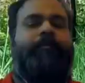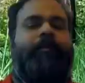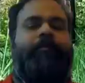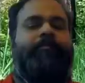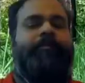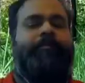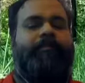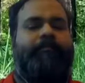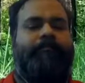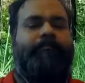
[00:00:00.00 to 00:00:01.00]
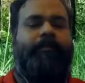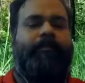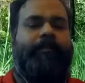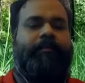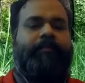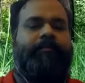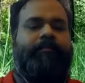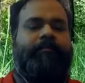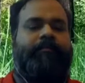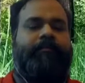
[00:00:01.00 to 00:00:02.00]
opposite of knowledge
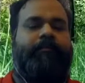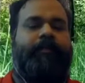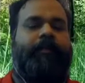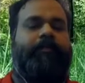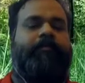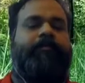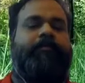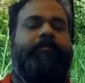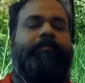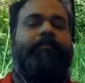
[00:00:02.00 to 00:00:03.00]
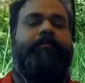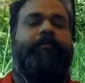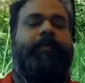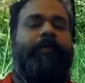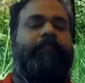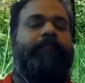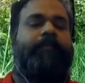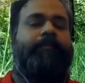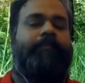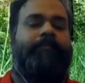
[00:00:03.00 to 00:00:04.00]
is called
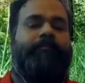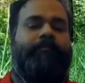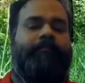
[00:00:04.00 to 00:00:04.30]
ignorance.